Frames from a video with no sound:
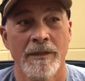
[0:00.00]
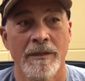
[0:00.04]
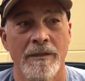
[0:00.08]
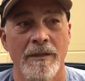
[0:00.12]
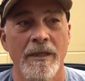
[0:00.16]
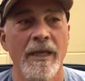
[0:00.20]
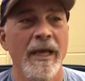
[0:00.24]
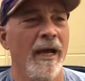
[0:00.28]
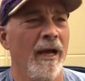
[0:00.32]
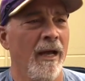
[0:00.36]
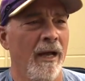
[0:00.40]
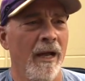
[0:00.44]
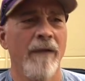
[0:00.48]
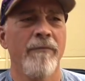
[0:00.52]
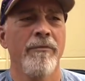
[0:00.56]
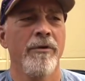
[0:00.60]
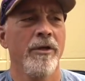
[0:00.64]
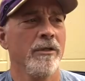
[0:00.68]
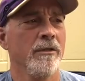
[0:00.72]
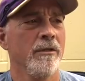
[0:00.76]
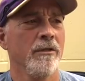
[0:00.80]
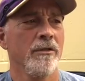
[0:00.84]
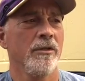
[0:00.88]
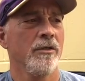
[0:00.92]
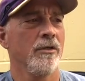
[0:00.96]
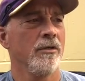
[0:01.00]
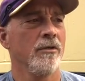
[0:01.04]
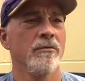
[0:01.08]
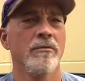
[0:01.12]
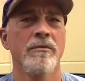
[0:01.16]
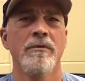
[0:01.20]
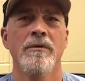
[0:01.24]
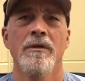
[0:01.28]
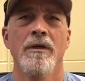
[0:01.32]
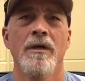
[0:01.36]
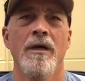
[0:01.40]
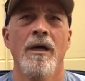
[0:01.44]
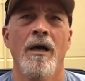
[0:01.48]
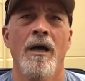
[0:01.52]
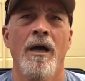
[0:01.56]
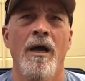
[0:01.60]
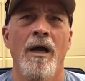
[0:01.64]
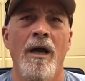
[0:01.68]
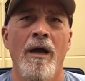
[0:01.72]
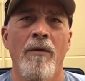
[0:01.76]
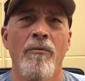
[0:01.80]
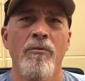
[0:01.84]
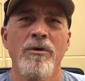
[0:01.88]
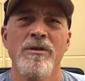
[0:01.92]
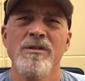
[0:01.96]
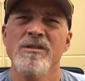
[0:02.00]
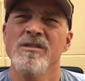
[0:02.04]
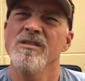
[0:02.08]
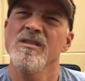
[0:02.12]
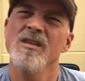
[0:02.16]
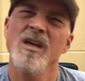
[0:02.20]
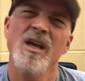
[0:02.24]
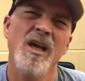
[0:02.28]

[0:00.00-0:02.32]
Yeah, I really do. I wouldn't